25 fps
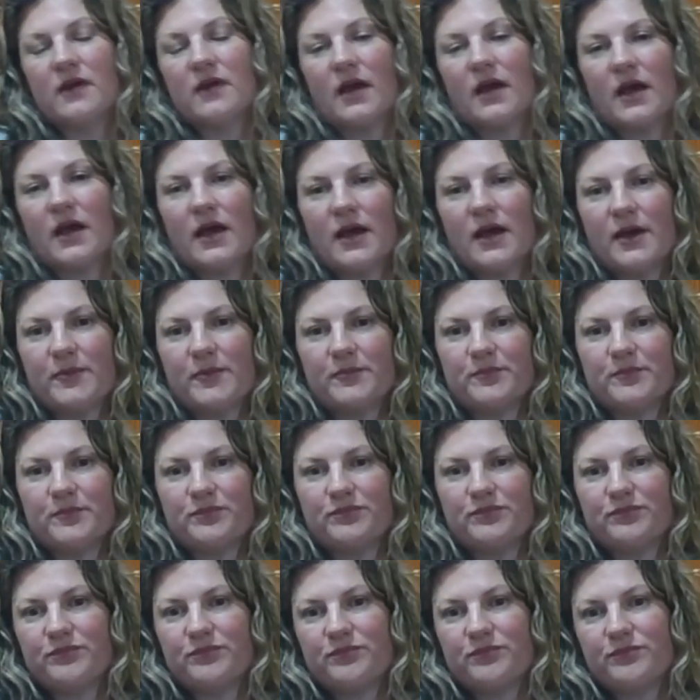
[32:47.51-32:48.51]
and
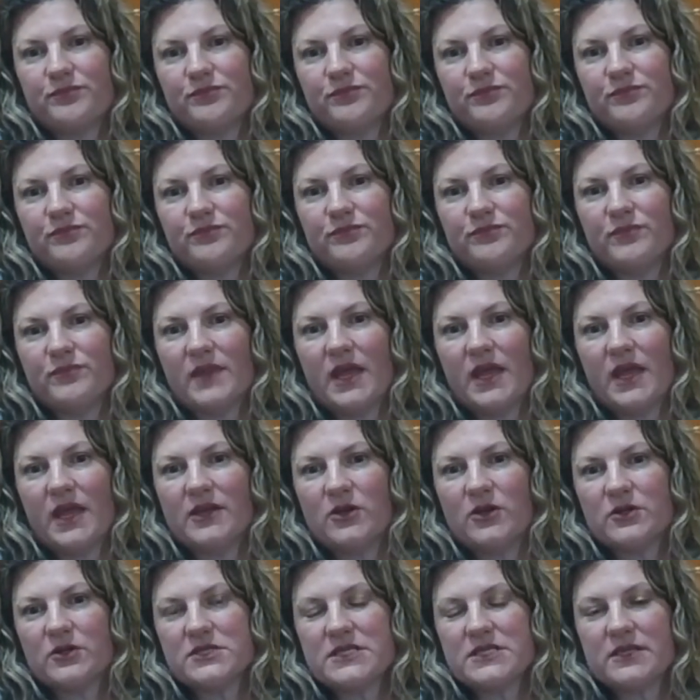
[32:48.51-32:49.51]

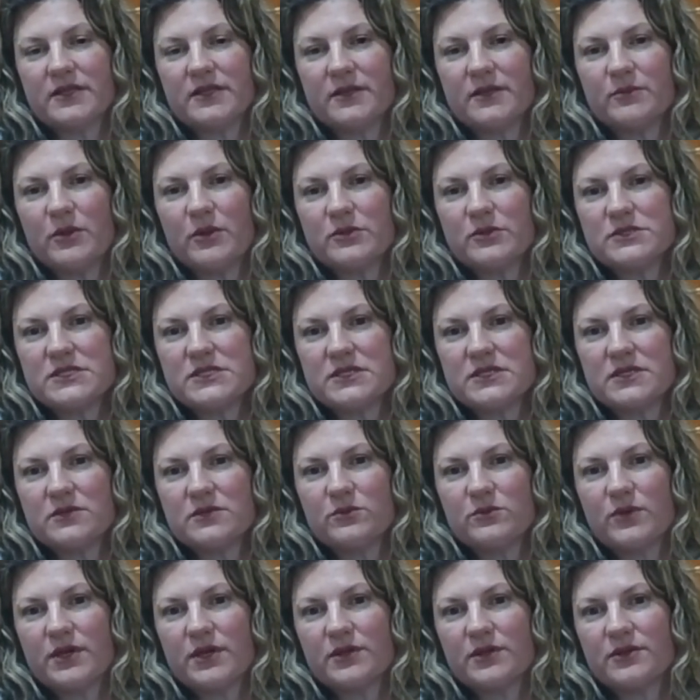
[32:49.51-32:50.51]
you're dealing mostly
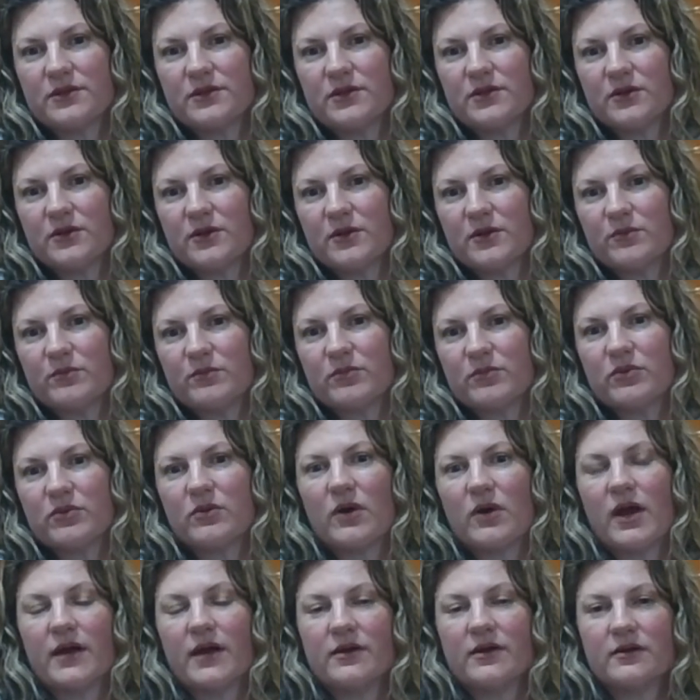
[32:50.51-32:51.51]
with your
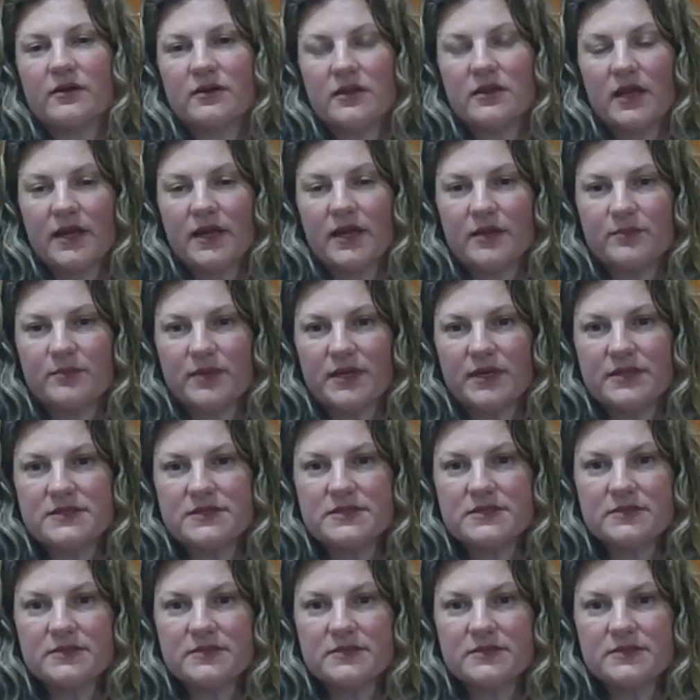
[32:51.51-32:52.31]
prior client base?